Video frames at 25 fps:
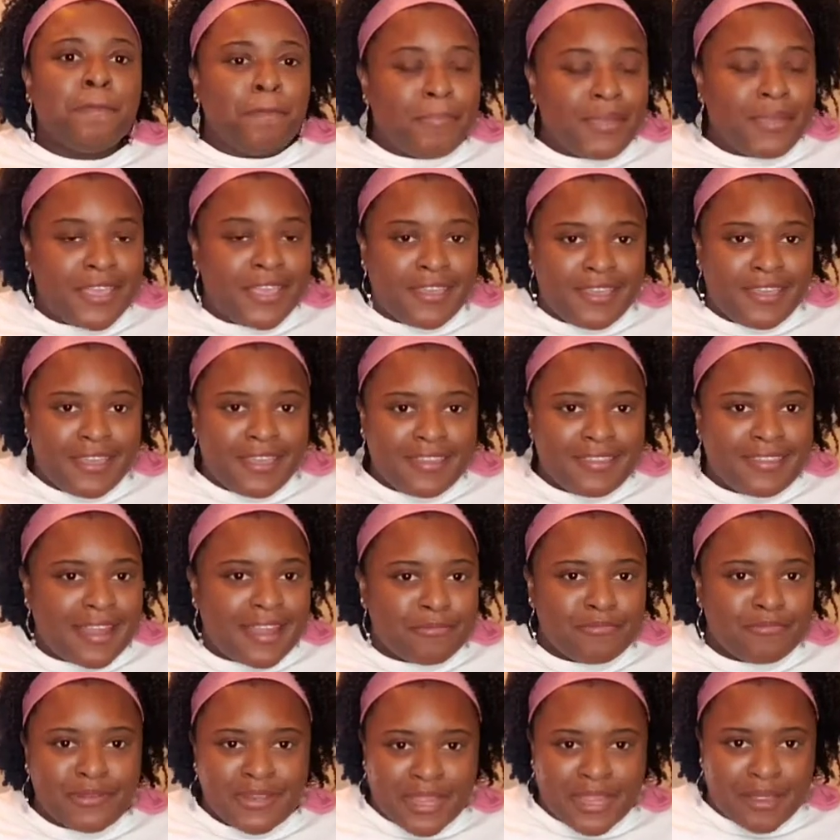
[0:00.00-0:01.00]
bed
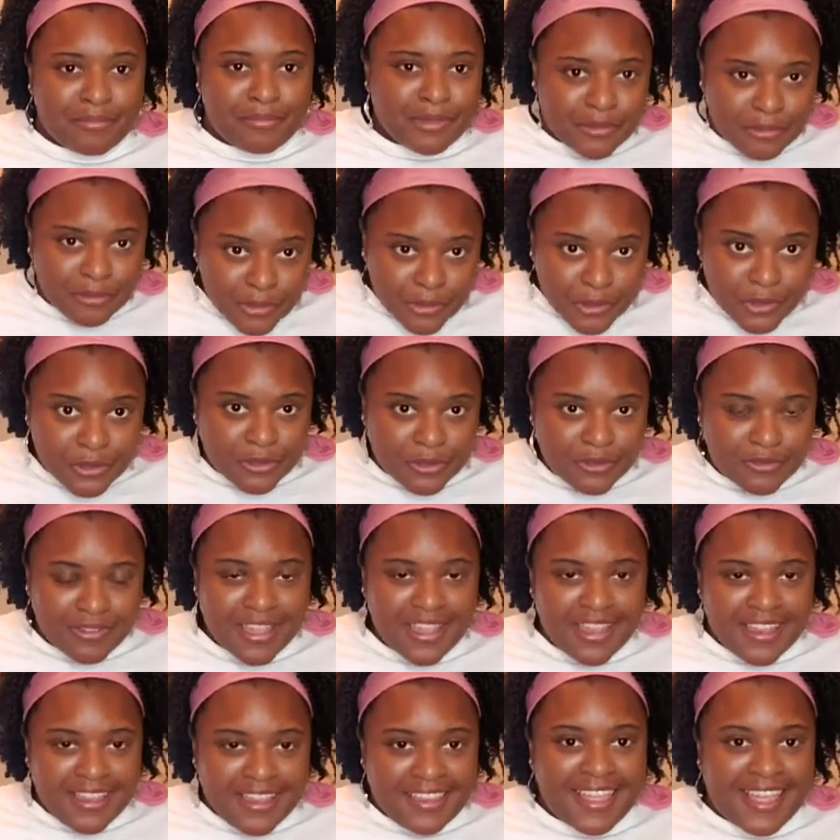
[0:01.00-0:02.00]
not being able to move
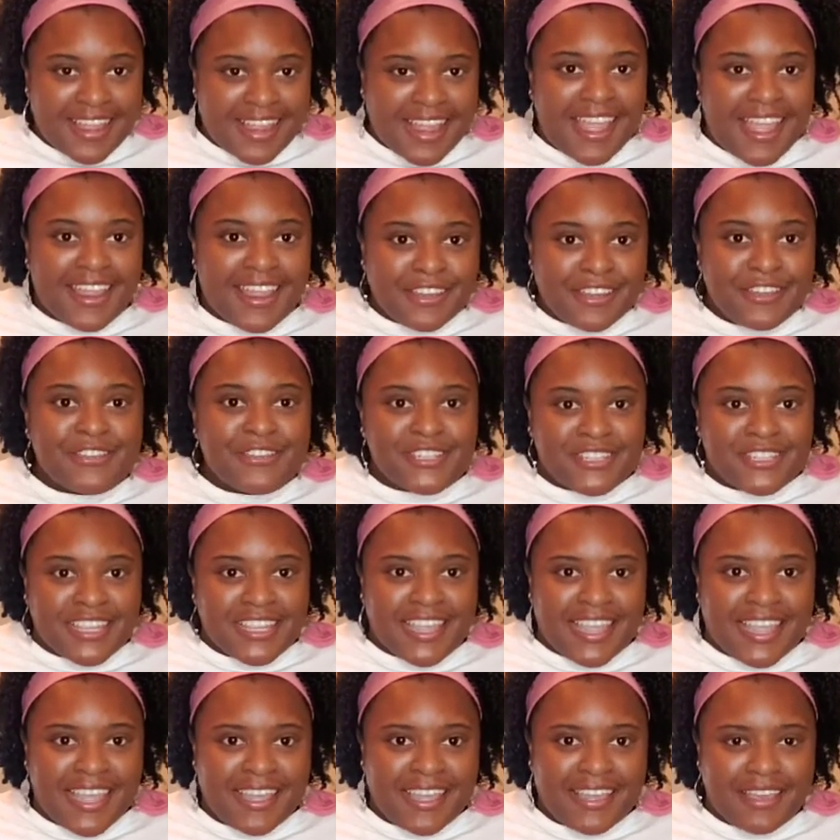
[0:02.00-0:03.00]
like I
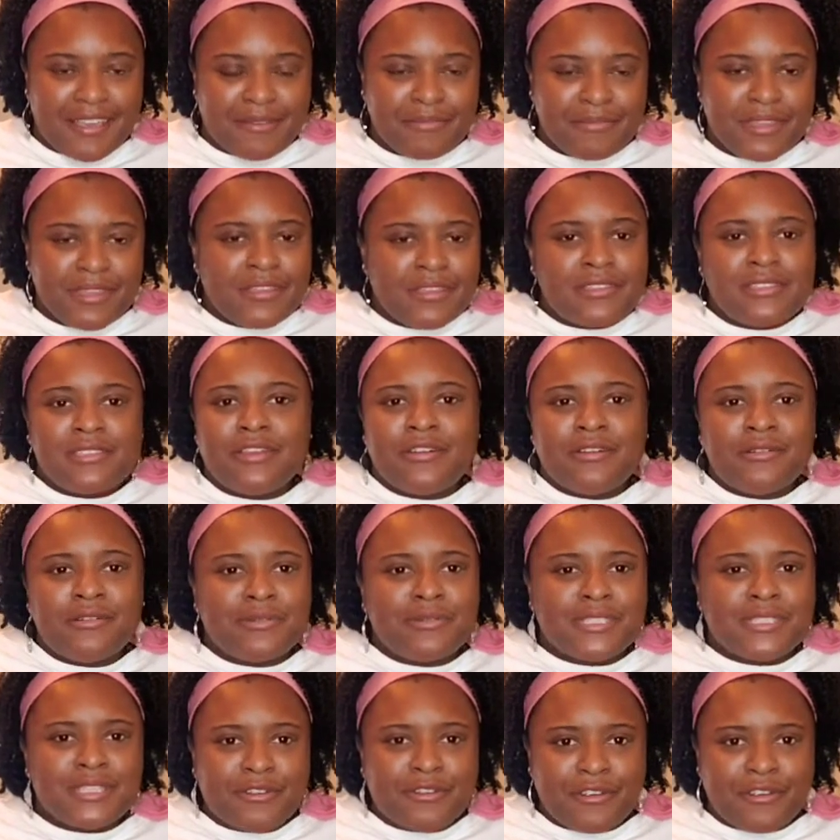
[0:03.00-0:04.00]
usually am. So it
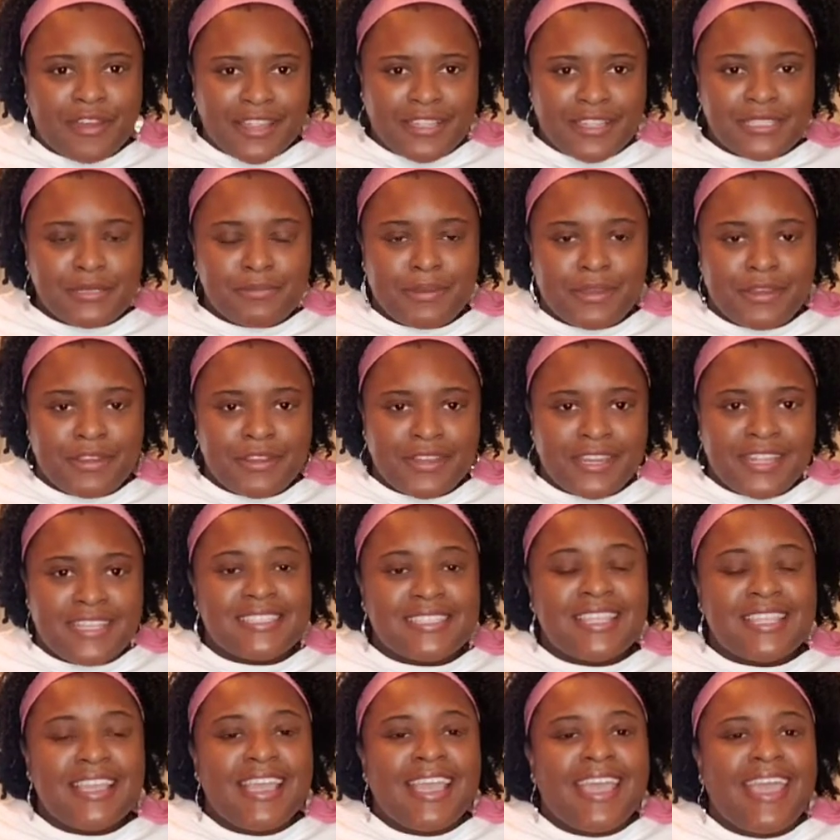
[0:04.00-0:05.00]
was a great
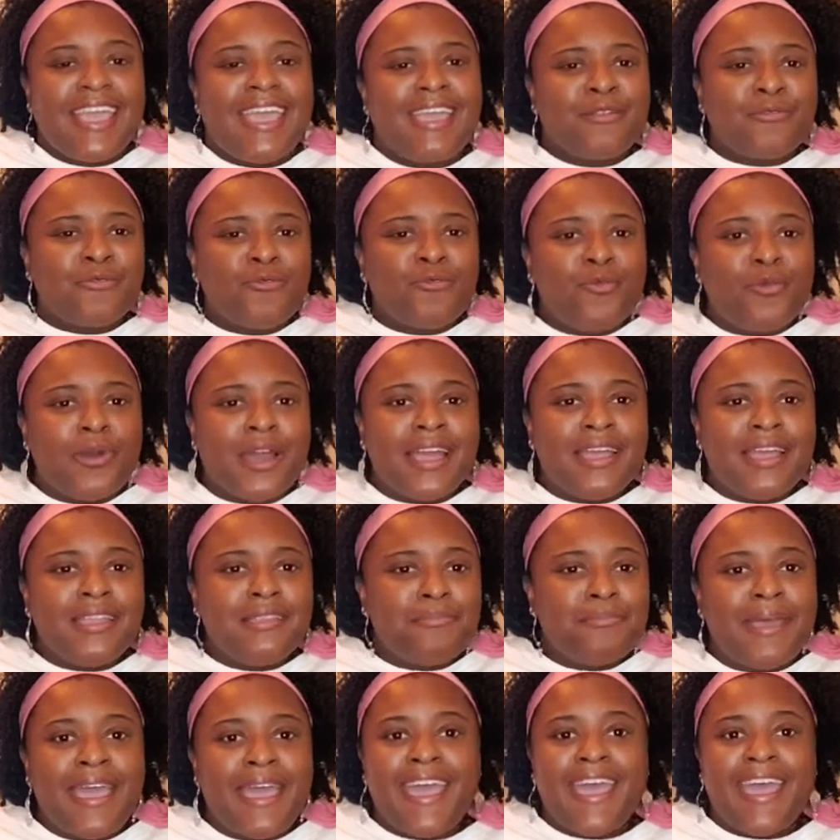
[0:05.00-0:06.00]
experience. And
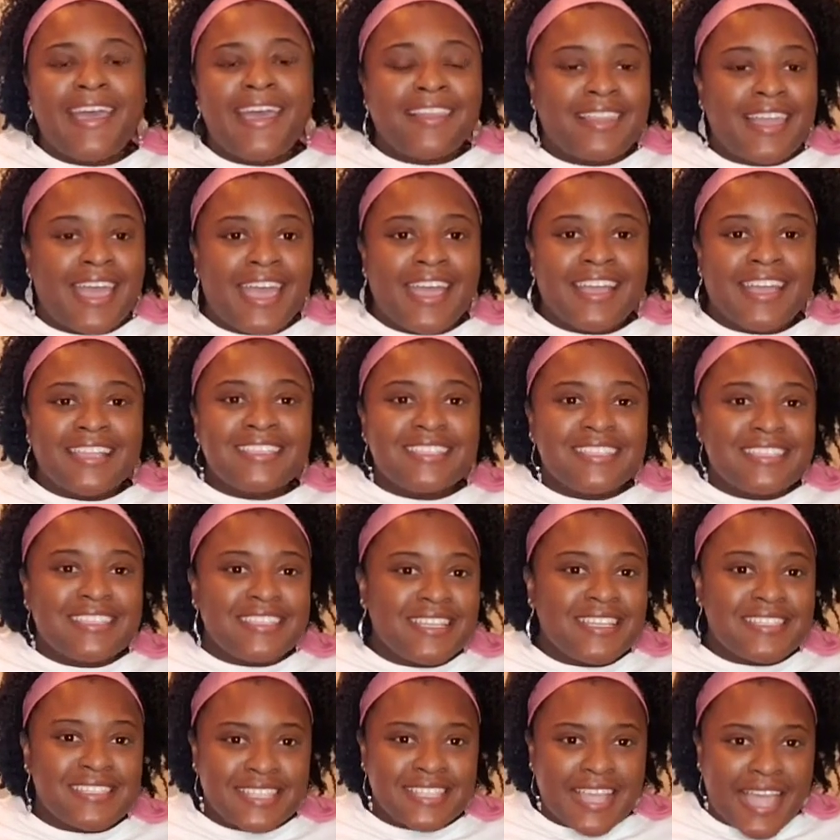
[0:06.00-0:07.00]
one pad lasts
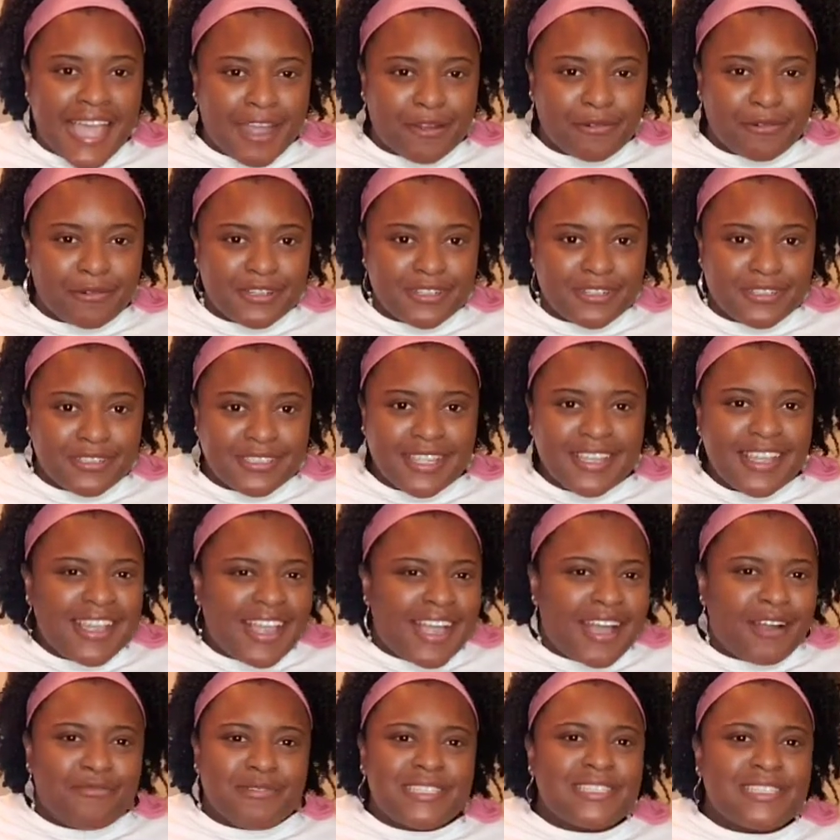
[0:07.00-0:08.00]
6 hours.
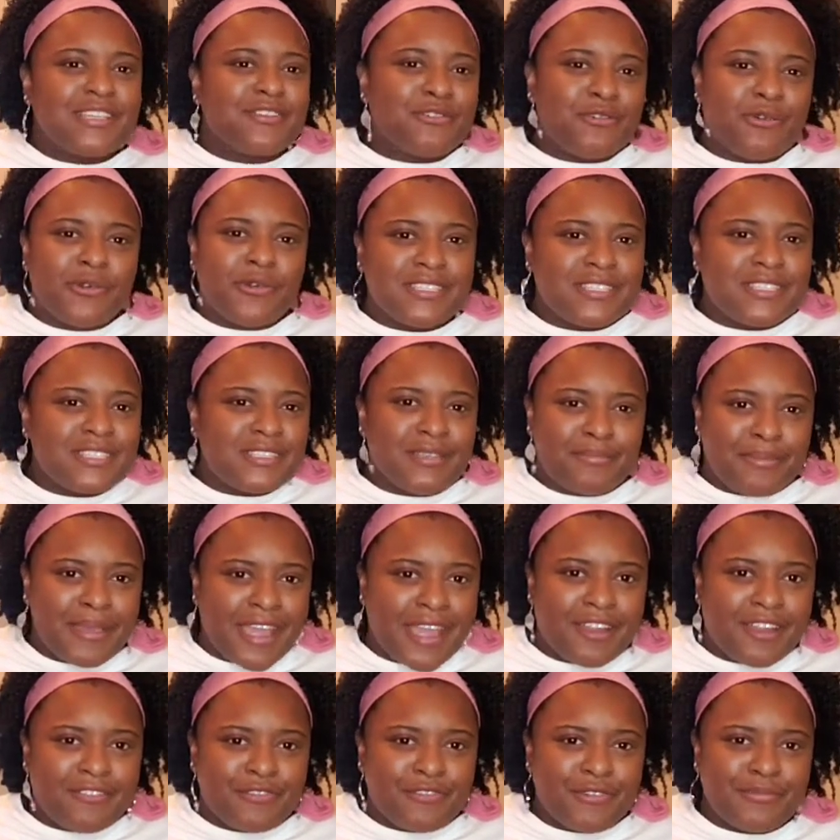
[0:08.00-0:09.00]
I wasn't going to the
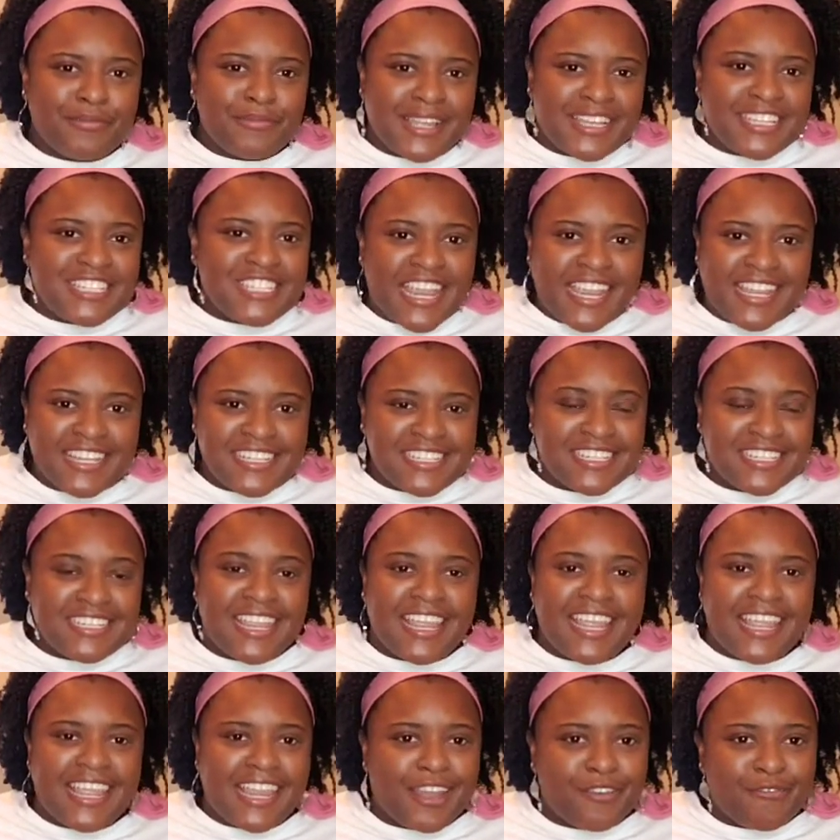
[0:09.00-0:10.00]
bathroom and changing
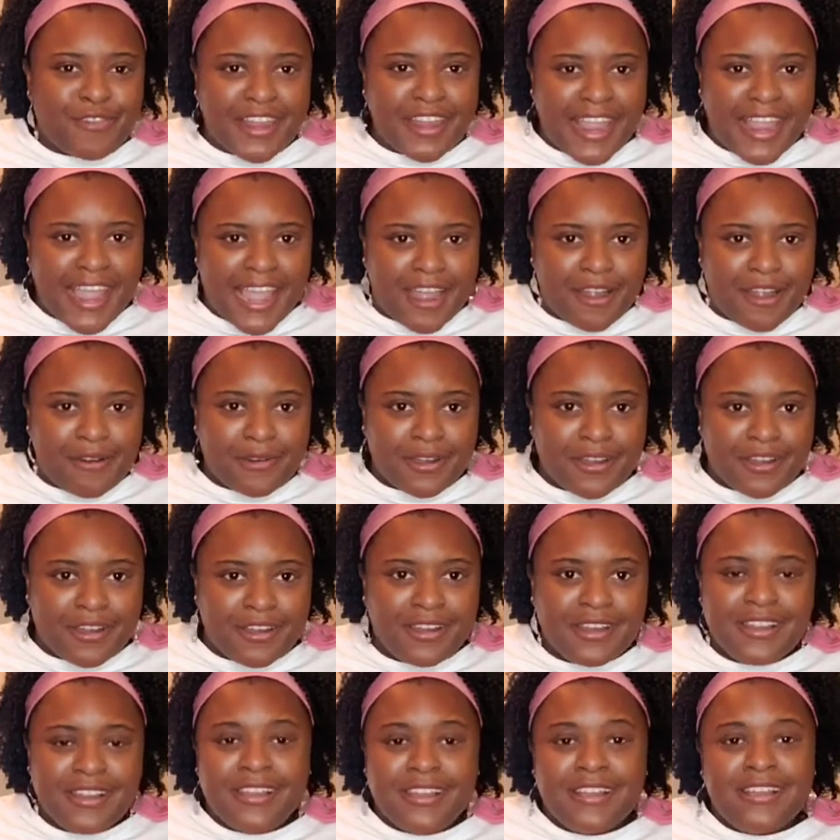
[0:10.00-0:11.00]
it every
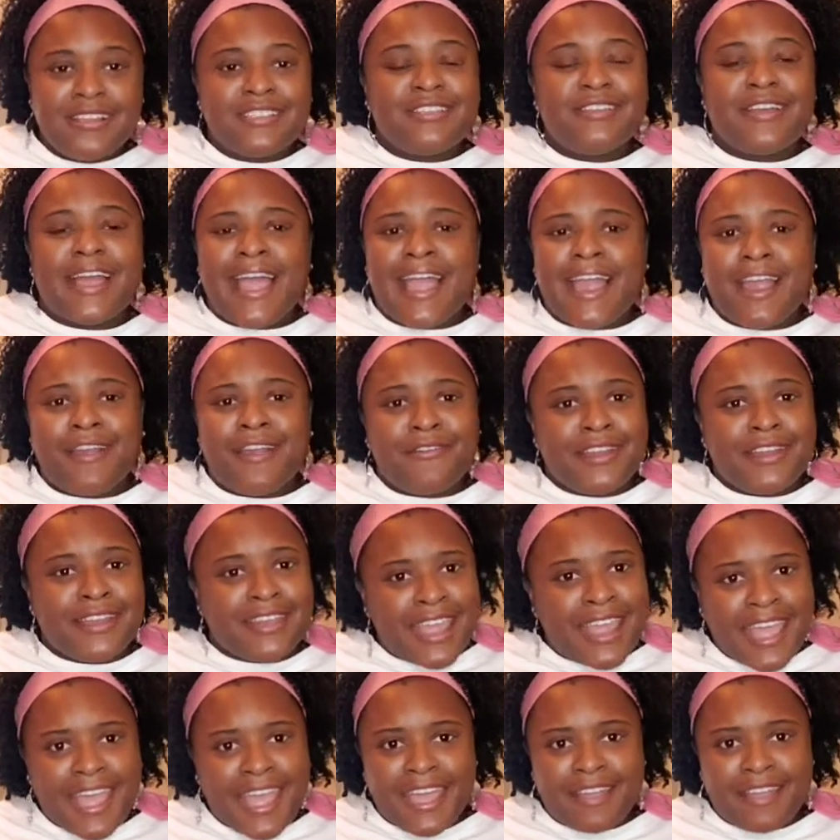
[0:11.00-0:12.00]
hour to an hour
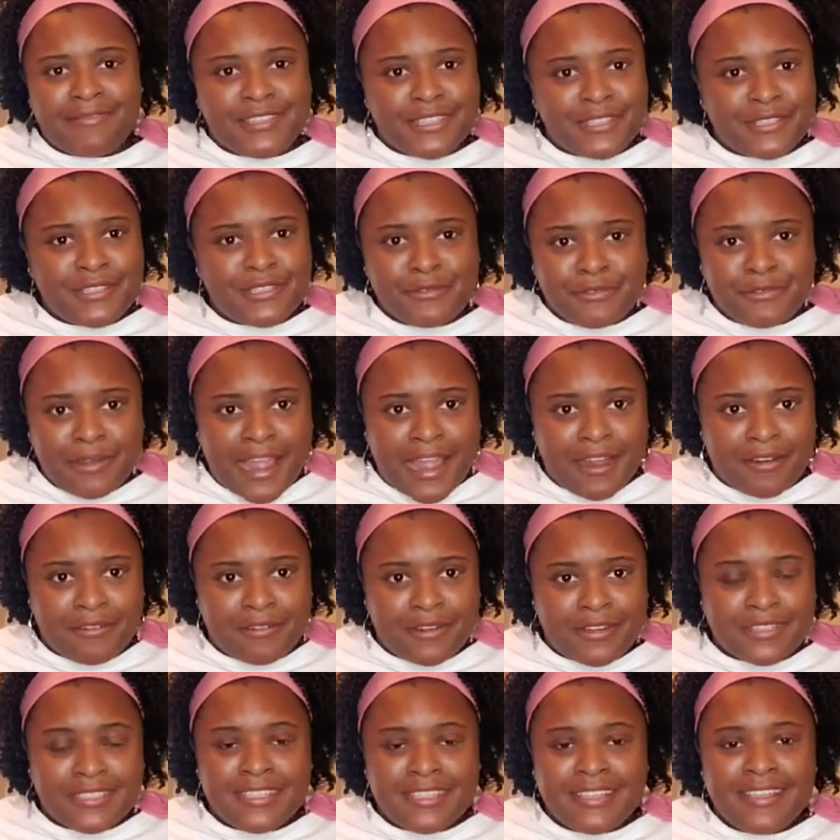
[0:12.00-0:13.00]
and a half to 2
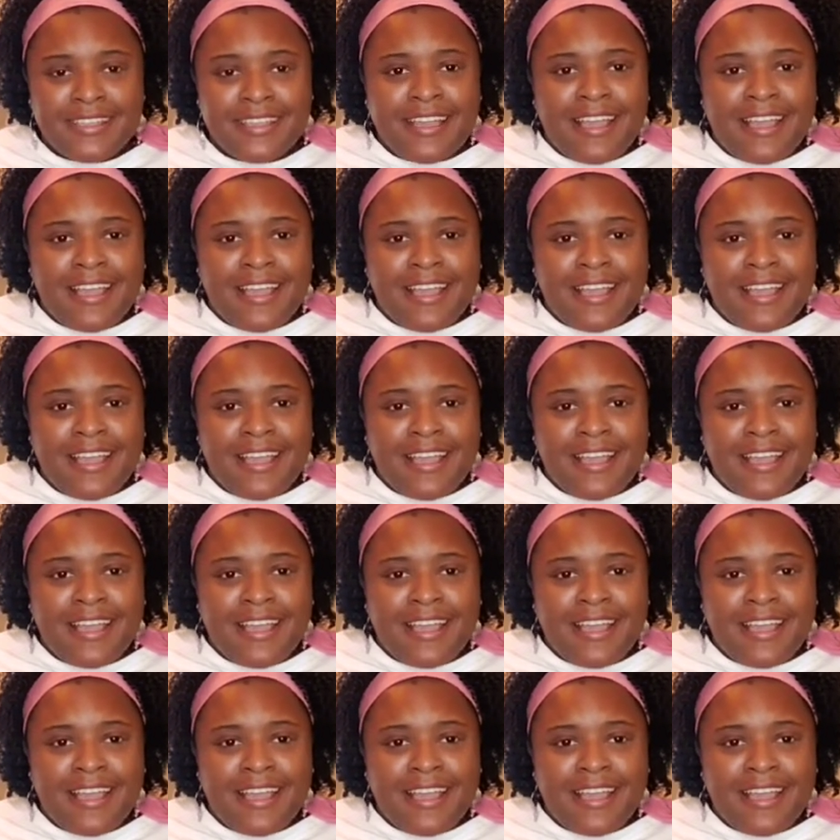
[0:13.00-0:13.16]
hours.